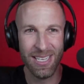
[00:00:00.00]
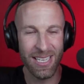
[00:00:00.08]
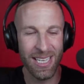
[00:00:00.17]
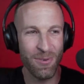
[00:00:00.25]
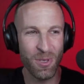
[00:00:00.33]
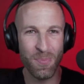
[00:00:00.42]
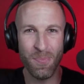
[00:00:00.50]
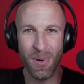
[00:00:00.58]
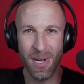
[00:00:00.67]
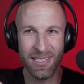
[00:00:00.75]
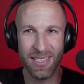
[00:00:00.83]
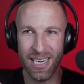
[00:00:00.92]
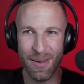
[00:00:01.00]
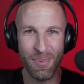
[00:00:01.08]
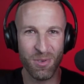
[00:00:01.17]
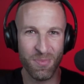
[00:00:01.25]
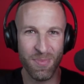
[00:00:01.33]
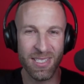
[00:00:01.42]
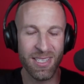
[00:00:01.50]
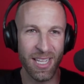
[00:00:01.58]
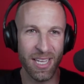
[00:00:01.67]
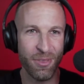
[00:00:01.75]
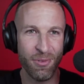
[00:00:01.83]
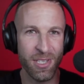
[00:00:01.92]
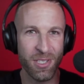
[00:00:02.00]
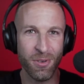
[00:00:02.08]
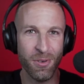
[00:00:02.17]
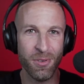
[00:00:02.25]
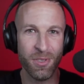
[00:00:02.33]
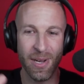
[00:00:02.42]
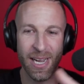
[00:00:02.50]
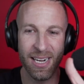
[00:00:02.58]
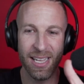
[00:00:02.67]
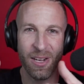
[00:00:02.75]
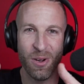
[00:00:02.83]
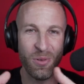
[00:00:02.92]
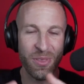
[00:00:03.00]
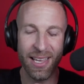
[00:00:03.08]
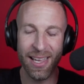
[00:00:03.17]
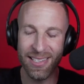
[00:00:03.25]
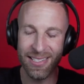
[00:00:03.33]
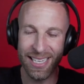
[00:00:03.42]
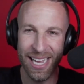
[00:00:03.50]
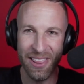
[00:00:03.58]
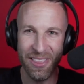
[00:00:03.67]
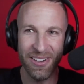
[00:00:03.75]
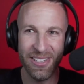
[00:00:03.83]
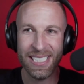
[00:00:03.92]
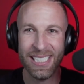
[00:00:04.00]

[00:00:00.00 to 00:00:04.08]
It was busted up. It was missing like three screws, so I had to like hold the case together.